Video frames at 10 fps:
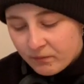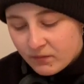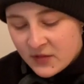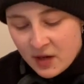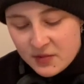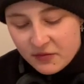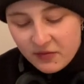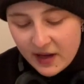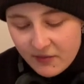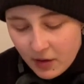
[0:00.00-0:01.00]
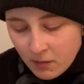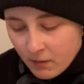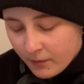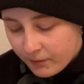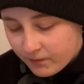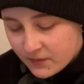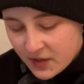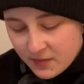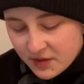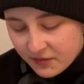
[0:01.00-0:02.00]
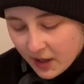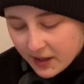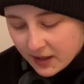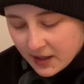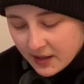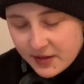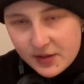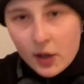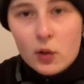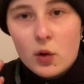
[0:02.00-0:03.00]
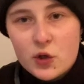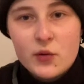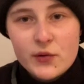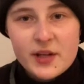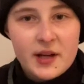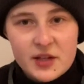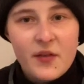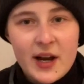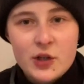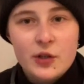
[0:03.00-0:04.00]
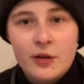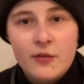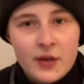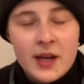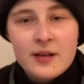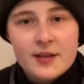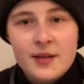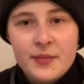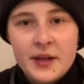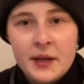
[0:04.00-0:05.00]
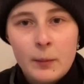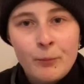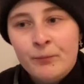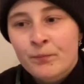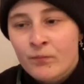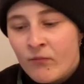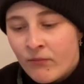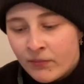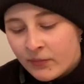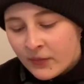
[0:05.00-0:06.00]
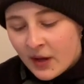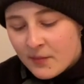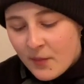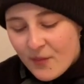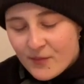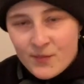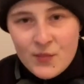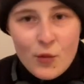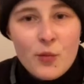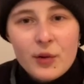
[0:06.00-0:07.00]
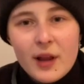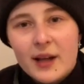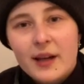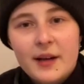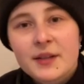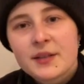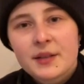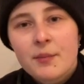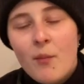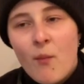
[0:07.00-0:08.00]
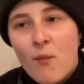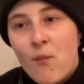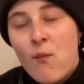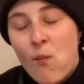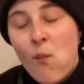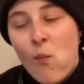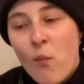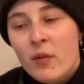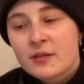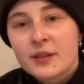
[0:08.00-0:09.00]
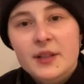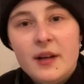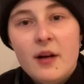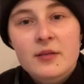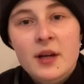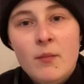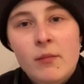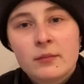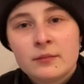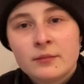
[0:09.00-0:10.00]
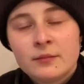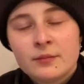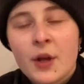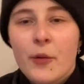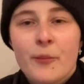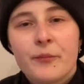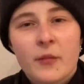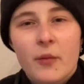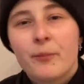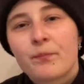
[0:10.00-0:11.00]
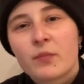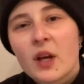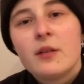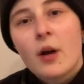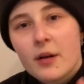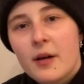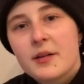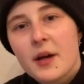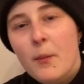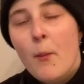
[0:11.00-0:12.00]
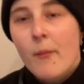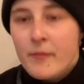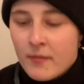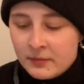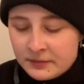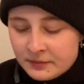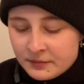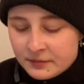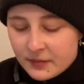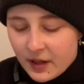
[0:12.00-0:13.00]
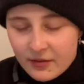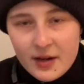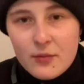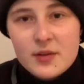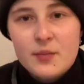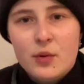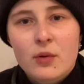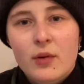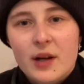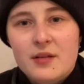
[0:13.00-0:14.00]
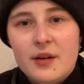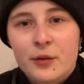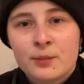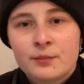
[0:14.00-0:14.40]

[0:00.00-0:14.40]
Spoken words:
In terms of flavor, in terms of like the psychological satisfaction of eating something normal, I guess, I'd say 10 out of 10. No, 9 out of 10. I really want some prawn crackers now.